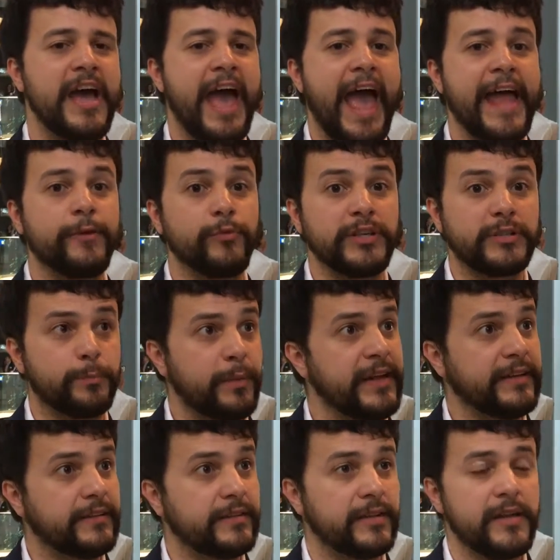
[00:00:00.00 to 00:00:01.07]
and we
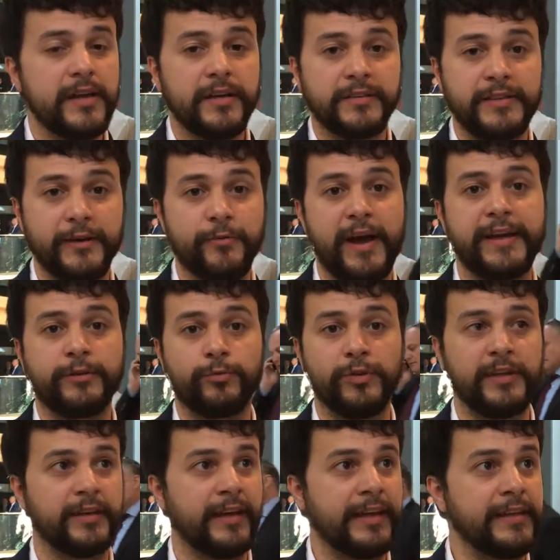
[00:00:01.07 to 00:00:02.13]
split the right
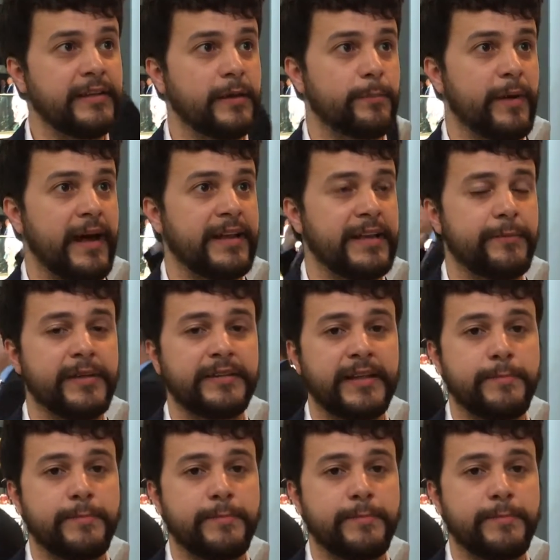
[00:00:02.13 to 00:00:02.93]
wing in the parliament.